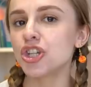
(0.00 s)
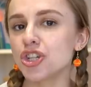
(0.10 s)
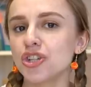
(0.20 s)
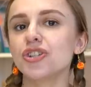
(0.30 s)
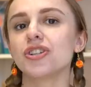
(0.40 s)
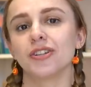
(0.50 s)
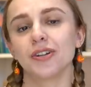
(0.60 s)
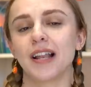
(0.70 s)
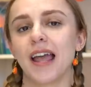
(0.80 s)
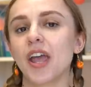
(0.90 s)
should
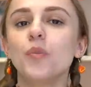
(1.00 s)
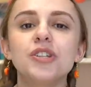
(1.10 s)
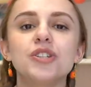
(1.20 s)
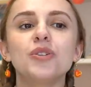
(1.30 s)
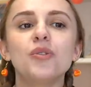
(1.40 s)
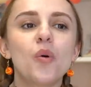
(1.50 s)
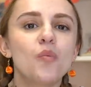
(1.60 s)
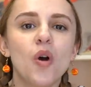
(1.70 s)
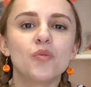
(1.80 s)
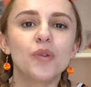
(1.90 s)
look like, we do
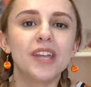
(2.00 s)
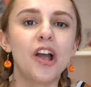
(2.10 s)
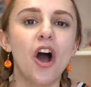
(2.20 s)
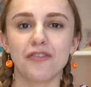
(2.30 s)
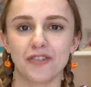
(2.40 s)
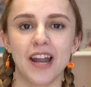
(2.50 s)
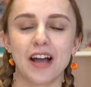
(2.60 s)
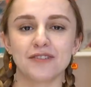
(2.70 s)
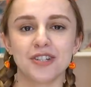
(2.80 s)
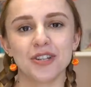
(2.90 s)
what we often
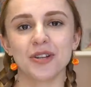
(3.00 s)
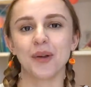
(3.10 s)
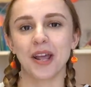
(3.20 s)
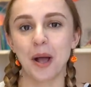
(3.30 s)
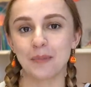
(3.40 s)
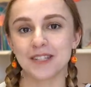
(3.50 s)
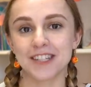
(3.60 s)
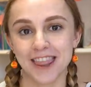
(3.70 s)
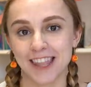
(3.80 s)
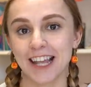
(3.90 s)
have to do when it comes
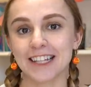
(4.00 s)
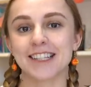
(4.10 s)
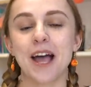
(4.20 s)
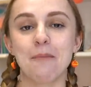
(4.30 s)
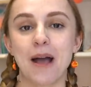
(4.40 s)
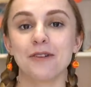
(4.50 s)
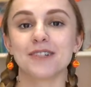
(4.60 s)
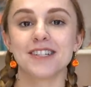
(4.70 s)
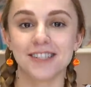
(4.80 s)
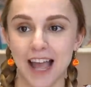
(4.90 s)
to things
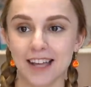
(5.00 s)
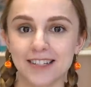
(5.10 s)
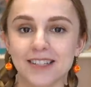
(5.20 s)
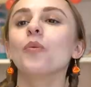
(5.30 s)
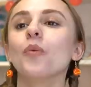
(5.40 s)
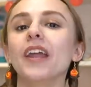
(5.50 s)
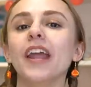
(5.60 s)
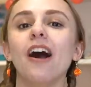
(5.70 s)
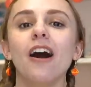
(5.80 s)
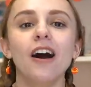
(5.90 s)
about sex.
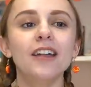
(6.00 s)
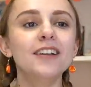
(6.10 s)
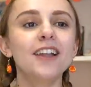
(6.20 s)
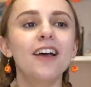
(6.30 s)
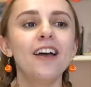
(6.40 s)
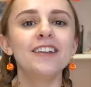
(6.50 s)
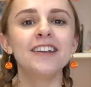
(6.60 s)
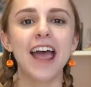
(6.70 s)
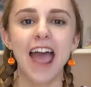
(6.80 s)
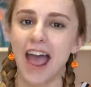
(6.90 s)
We
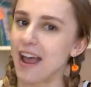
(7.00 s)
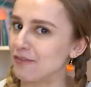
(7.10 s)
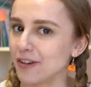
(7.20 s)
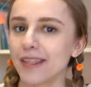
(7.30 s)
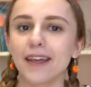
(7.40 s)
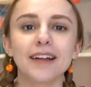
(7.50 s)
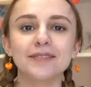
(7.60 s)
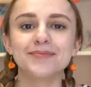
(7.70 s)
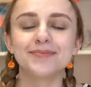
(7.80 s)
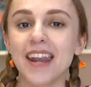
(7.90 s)
unlearn everything.
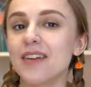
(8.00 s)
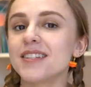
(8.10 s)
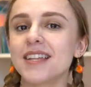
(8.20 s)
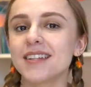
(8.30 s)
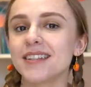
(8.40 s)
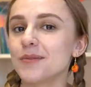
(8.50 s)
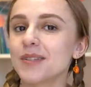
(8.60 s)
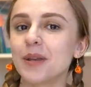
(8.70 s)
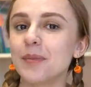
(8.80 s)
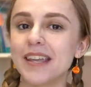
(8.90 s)
I never said this was
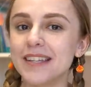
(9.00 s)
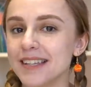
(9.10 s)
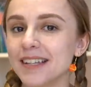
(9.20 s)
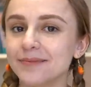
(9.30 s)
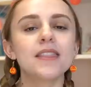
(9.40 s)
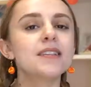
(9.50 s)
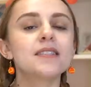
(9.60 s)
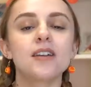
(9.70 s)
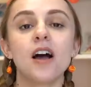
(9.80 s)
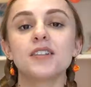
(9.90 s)
going to be easy. This
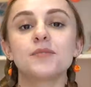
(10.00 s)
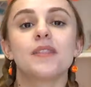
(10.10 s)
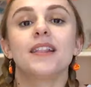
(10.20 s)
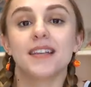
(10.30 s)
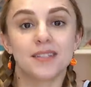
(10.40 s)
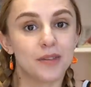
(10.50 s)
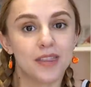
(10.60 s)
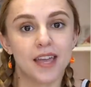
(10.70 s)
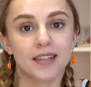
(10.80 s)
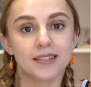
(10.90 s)
starts with little
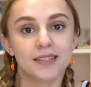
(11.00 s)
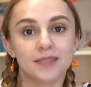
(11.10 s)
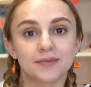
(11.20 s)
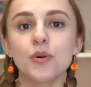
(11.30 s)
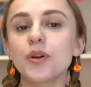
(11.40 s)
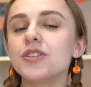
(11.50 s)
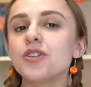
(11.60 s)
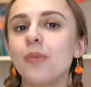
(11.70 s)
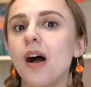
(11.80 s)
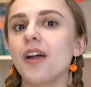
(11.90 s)
things. Talking to
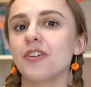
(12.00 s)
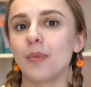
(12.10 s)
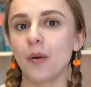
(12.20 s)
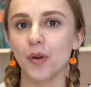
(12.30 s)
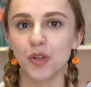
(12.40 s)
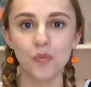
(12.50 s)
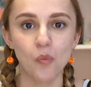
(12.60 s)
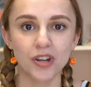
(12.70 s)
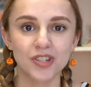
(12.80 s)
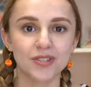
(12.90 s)
your partner about what you
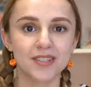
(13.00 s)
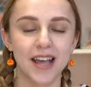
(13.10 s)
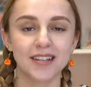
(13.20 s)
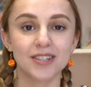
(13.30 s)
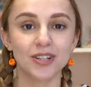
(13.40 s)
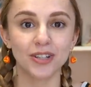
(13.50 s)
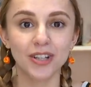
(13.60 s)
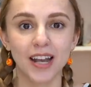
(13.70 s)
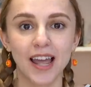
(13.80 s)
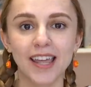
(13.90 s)
want your sex to
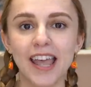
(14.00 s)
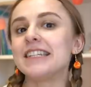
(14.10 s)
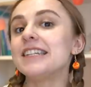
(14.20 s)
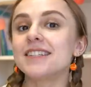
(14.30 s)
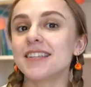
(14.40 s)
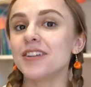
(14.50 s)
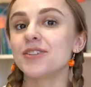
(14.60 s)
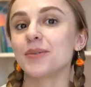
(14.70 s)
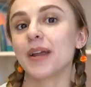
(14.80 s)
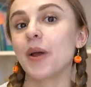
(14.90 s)
look like,
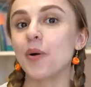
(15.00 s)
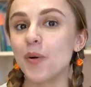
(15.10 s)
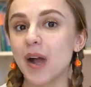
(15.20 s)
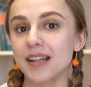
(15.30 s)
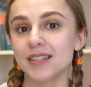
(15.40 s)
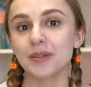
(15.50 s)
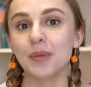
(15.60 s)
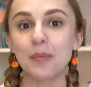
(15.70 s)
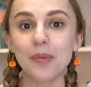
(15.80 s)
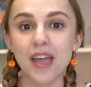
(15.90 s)
decentering orgasm
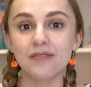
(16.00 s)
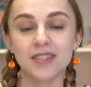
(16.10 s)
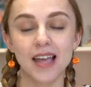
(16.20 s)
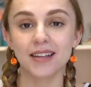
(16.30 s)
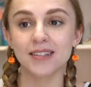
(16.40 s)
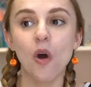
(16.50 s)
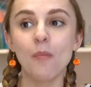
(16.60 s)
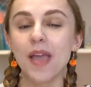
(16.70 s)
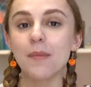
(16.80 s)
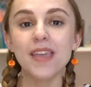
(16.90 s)
and PIV sex, or
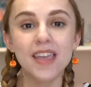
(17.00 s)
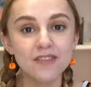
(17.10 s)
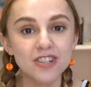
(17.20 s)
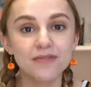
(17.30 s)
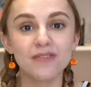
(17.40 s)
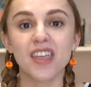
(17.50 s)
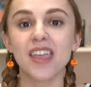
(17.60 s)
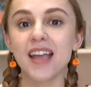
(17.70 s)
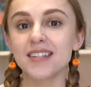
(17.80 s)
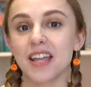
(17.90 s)
maybe even just
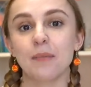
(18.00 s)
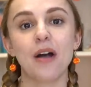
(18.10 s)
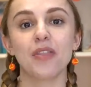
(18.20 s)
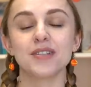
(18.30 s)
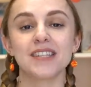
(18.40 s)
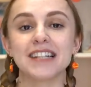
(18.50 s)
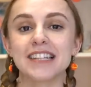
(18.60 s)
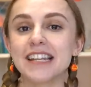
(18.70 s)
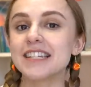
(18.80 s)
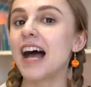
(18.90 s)
forgetting about those things
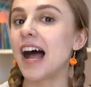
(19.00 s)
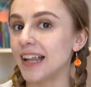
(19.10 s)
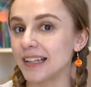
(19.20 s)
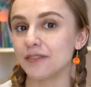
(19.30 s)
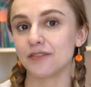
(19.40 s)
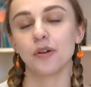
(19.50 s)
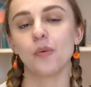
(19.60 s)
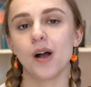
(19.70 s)
entirely for a